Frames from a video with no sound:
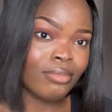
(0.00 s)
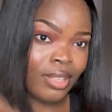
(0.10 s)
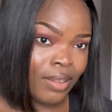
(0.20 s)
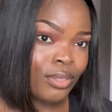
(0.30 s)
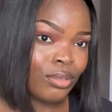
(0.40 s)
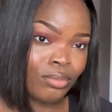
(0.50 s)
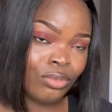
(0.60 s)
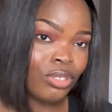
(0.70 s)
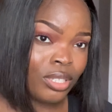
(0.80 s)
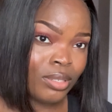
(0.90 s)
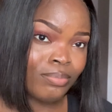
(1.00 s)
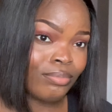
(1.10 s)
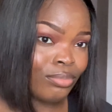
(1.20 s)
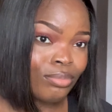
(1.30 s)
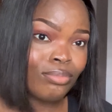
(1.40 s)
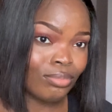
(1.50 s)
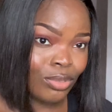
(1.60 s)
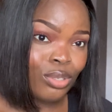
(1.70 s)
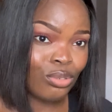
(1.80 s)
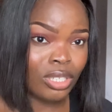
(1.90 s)
You have to
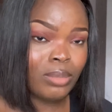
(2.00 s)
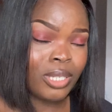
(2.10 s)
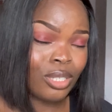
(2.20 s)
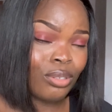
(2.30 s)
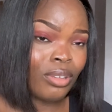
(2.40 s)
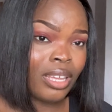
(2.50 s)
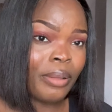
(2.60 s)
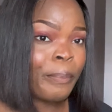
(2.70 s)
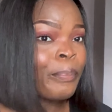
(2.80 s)
use treatments on your hair.